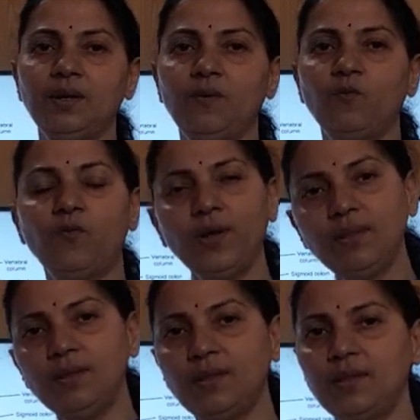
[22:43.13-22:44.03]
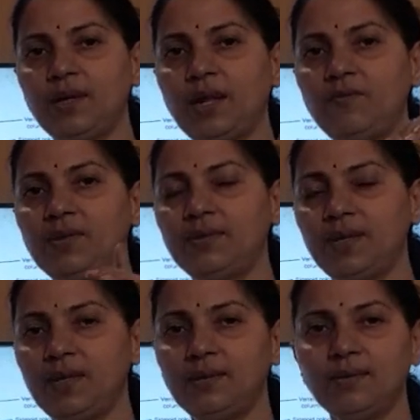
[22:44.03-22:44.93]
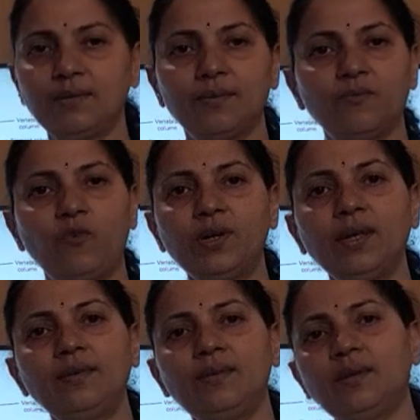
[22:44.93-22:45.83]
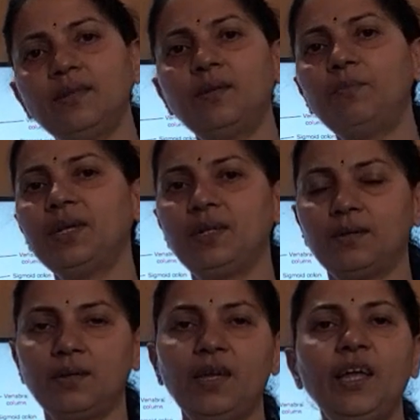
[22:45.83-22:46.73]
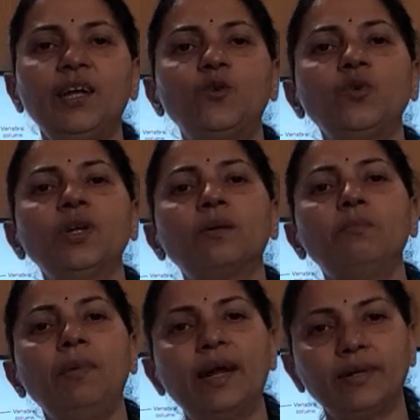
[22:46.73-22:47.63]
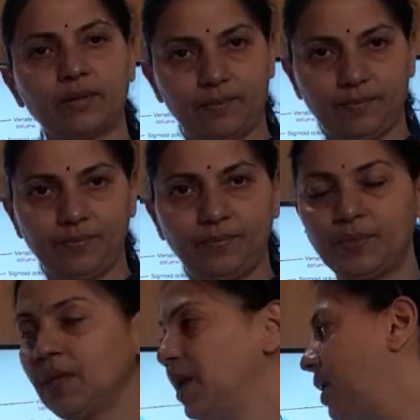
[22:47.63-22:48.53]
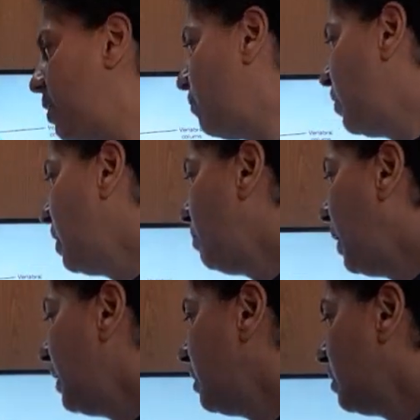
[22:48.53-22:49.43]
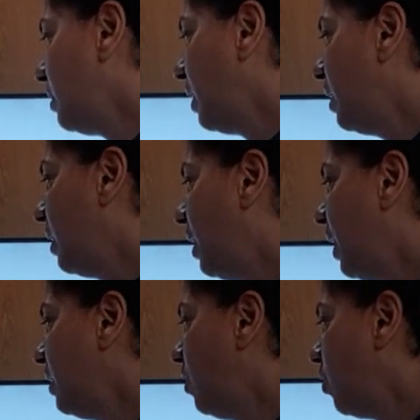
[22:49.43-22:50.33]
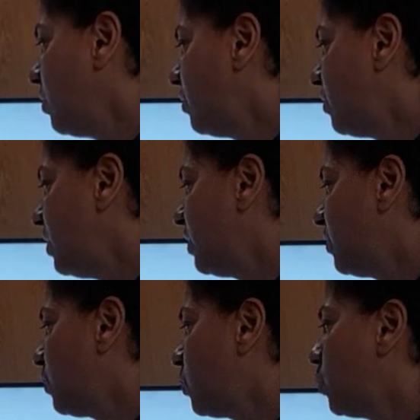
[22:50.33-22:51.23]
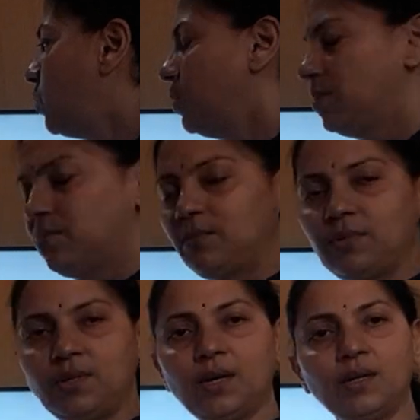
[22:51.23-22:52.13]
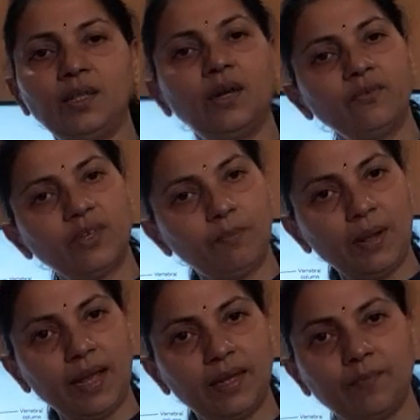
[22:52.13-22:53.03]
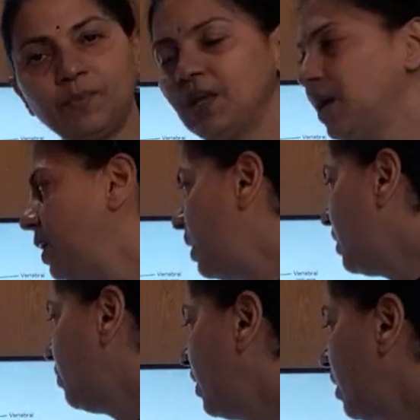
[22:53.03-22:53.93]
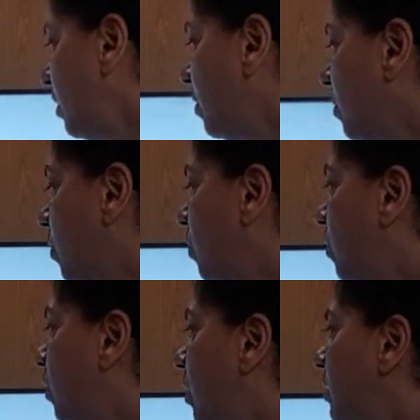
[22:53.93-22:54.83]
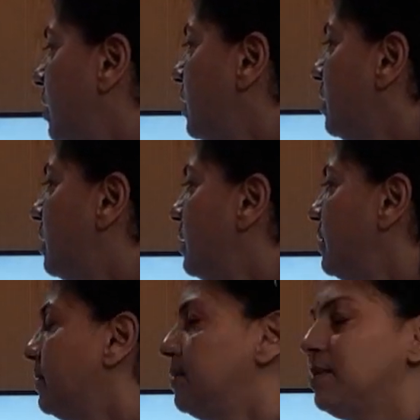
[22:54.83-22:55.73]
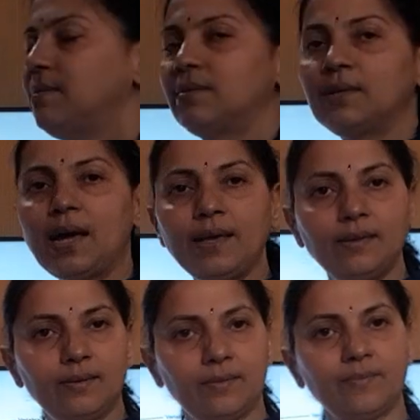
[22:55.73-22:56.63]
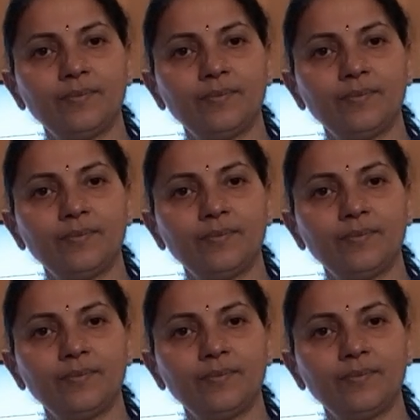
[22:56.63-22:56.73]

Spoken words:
one that I will say is what I said in the beginning, atonic bladder. When the bladder had lost its tone, the nerve supply, it will go on increasing in size.